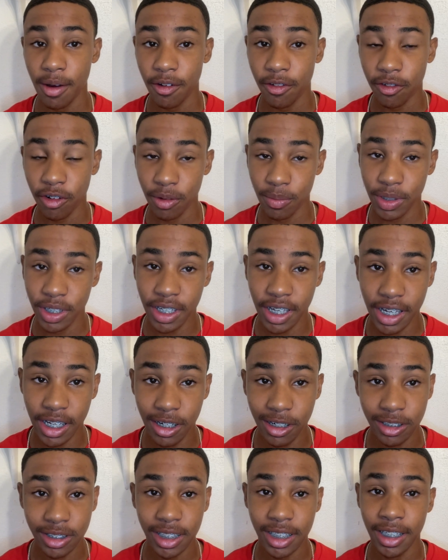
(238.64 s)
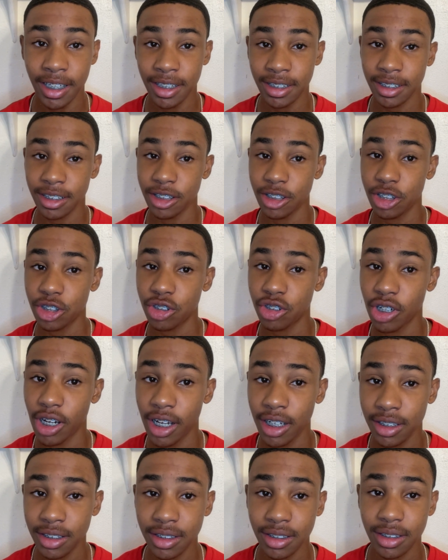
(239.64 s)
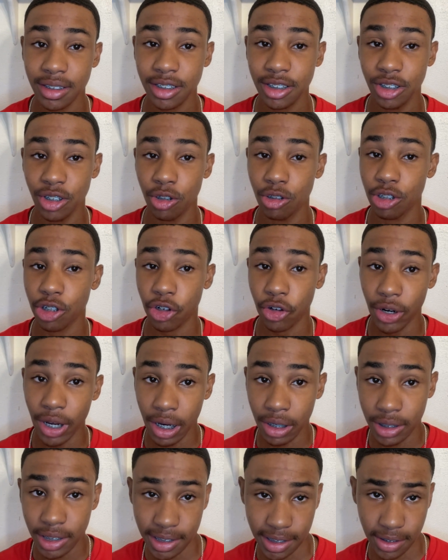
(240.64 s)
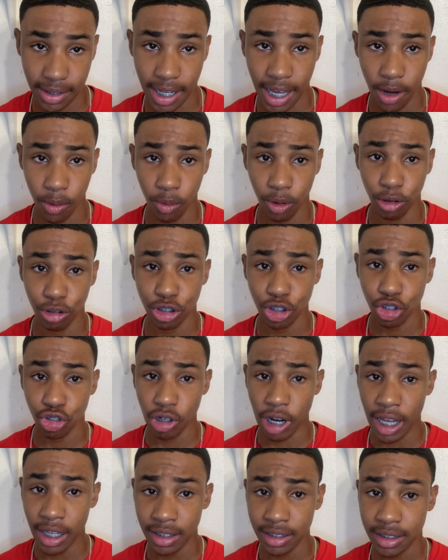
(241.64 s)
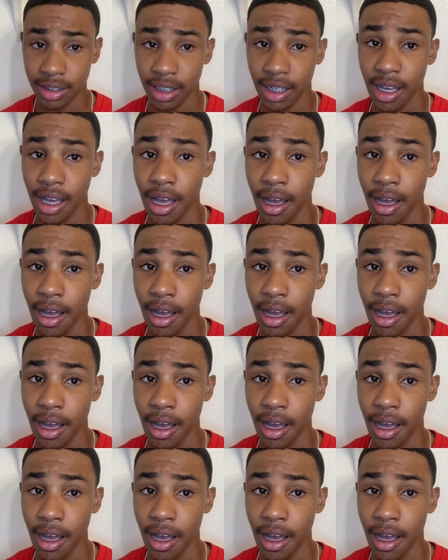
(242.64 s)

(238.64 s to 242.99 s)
for beginners, it isn't stressed. The crown isn't that well stressed.